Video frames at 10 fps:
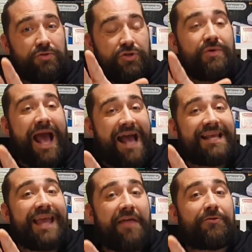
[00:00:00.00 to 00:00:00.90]
You can
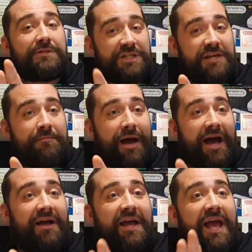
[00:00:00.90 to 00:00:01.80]
get them cheaper
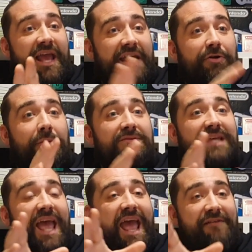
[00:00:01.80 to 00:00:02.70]
in almost
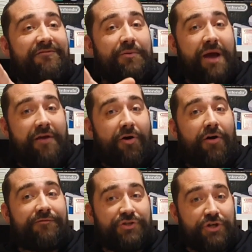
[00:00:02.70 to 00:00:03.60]
everywhere
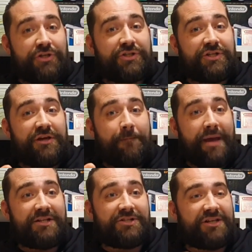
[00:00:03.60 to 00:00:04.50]
I've just
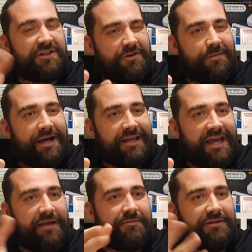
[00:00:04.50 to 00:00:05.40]
mentioned. I don't know about
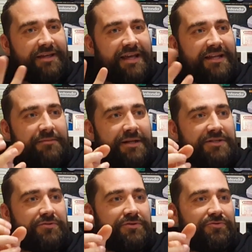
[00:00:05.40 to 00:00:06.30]
game, and again, independent
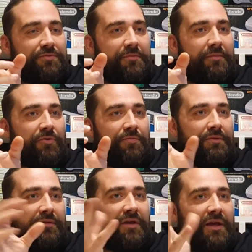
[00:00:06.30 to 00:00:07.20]
stores are up
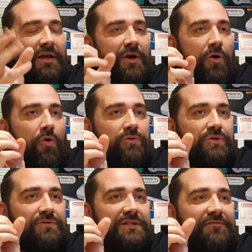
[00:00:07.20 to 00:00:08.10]
and all
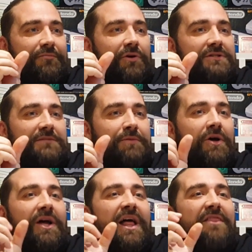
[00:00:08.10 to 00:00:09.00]
sorts of different prices,
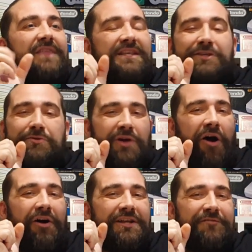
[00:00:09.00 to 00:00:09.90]
but they do
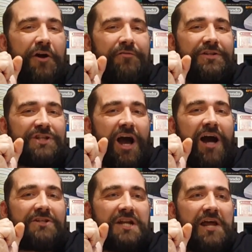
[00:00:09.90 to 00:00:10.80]
kind of
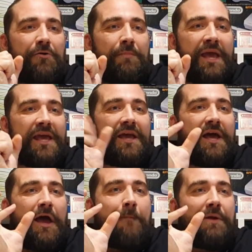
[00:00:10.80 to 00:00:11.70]
overcharge a little bit.
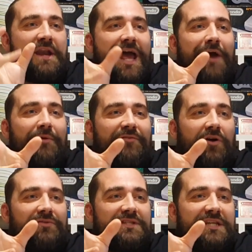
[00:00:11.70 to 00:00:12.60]
But now we've
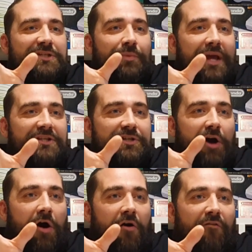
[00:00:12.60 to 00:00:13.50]
got the situation
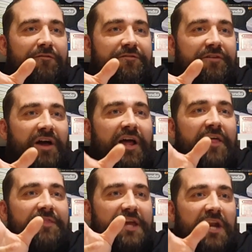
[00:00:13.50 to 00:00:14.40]
of
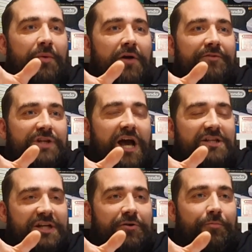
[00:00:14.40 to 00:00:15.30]
they're going to overcharge
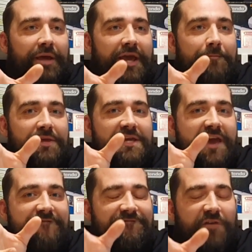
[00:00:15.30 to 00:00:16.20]
a little bit, but you
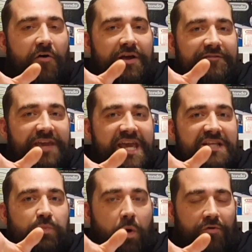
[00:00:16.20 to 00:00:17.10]
get 5
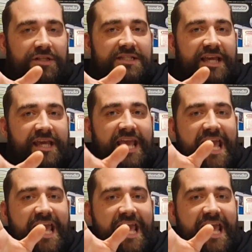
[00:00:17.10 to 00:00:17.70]
years warranty.